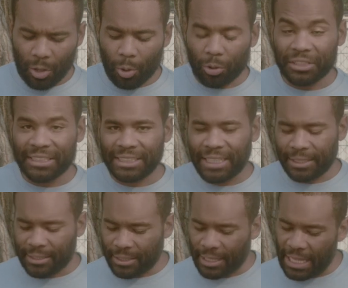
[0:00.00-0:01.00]
or
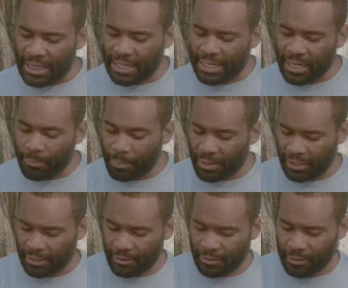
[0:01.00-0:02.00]
sit in the
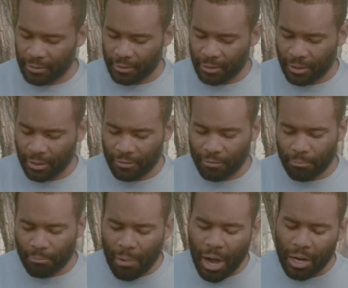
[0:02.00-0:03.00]
company of
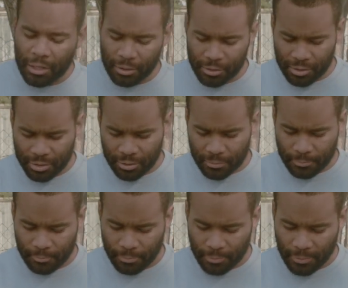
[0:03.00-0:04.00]
mockers,
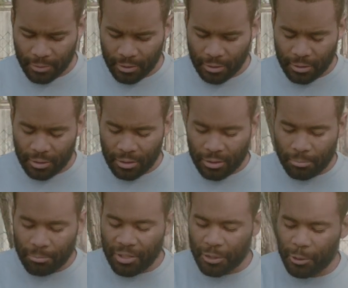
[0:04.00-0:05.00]

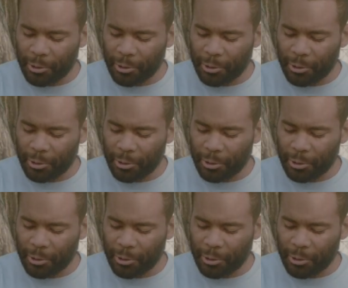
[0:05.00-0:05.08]
but